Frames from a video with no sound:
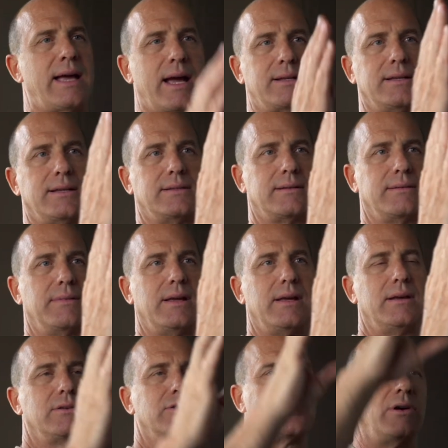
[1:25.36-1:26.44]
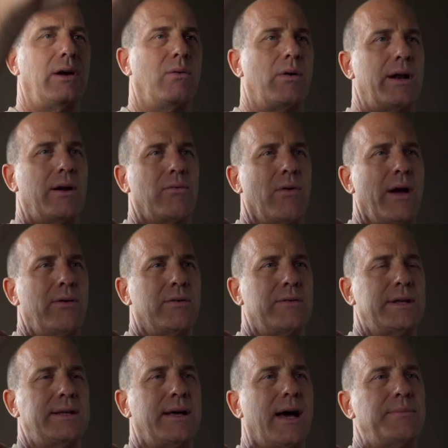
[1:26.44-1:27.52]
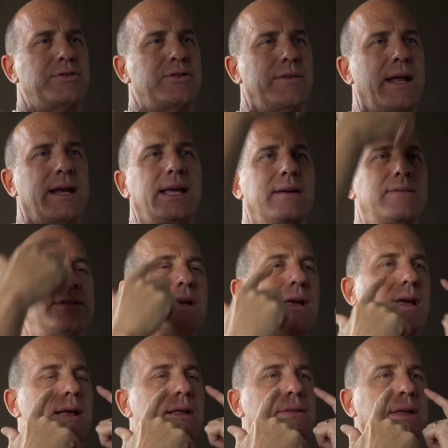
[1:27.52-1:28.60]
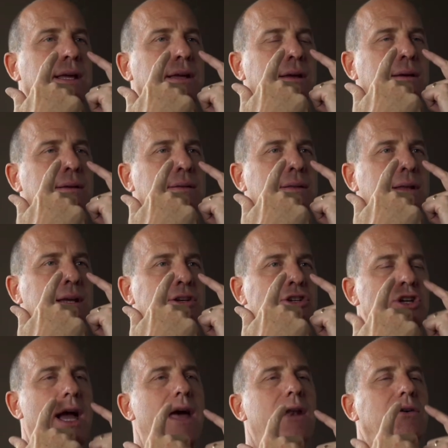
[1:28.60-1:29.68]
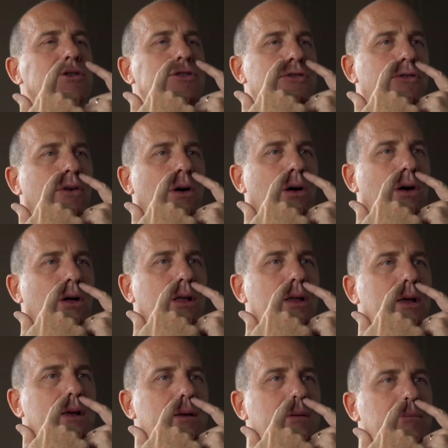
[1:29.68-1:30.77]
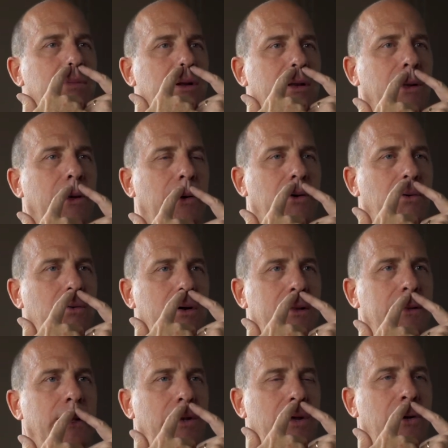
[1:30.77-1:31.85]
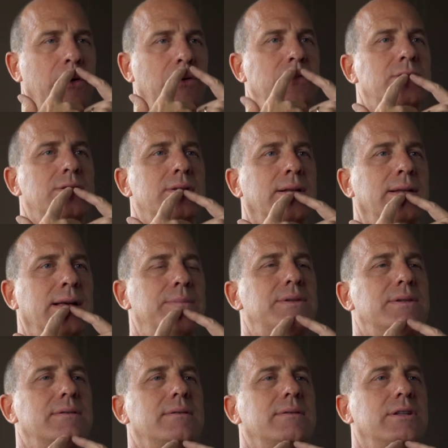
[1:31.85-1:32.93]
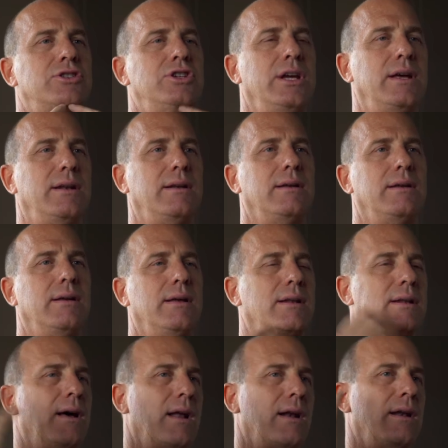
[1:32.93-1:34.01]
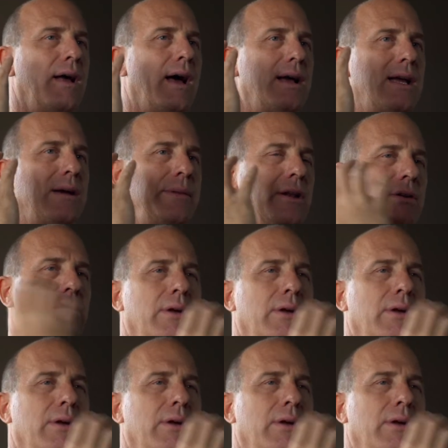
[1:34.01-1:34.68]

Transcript: axis. So I want it right over the top, so that gives the shadows fall below the nose, the lips, chin, not coming